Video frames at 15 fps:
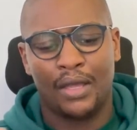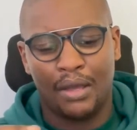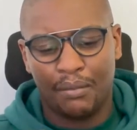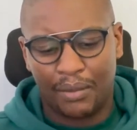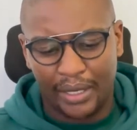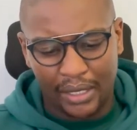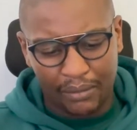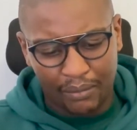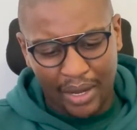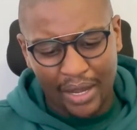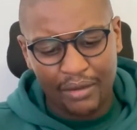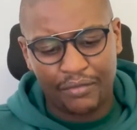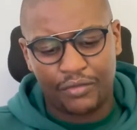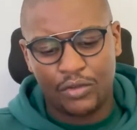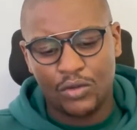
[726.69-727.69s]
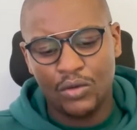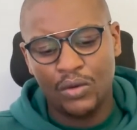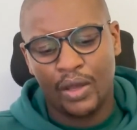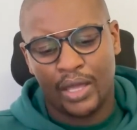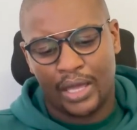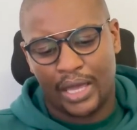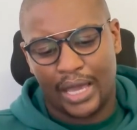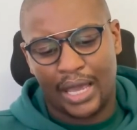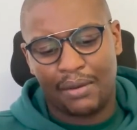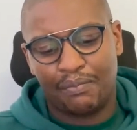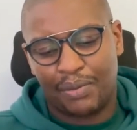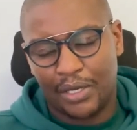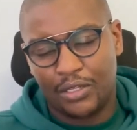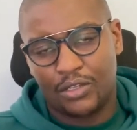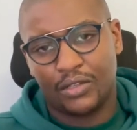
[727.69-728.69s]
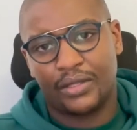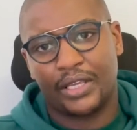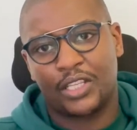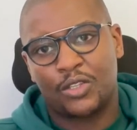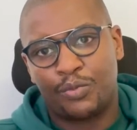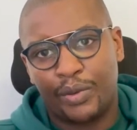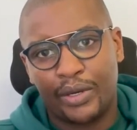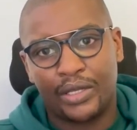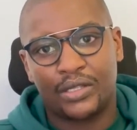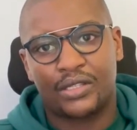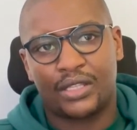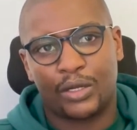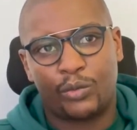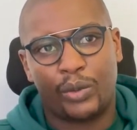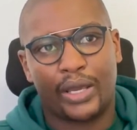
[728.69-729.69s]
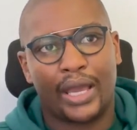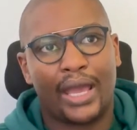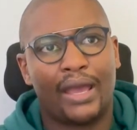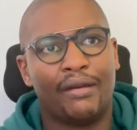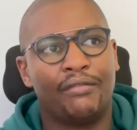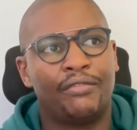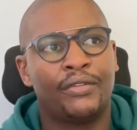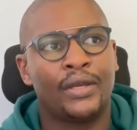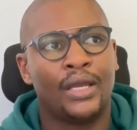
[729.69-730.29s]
but in my view, and based on the experience that we have,